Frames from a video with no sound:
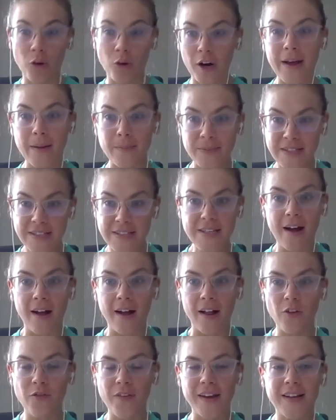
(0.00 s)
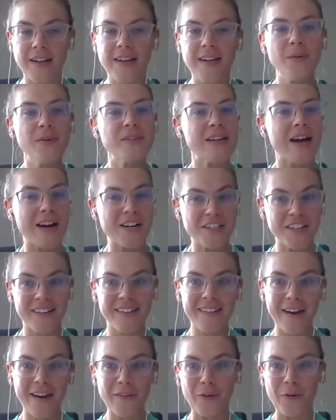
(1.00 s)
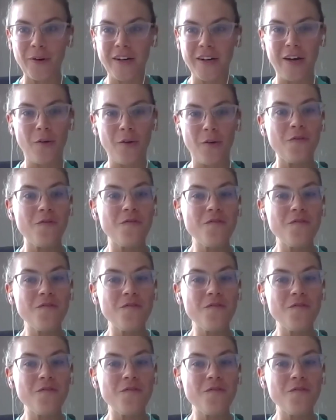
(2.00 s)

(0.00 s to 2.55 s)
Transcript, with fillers: himself and he was actually a landlord he owned